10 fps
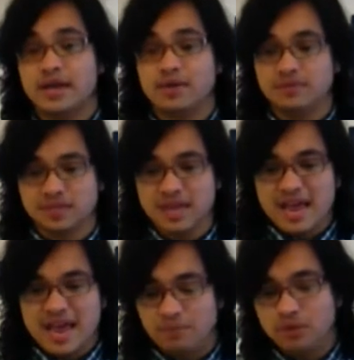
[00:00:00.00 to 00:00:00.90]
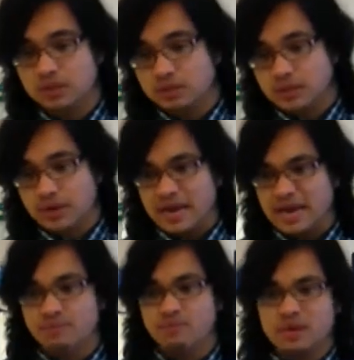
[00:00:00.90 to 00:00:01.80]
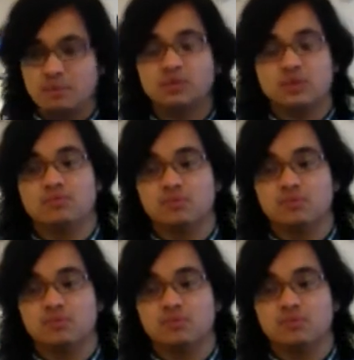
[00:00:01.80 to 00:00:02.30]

You know, it wasn't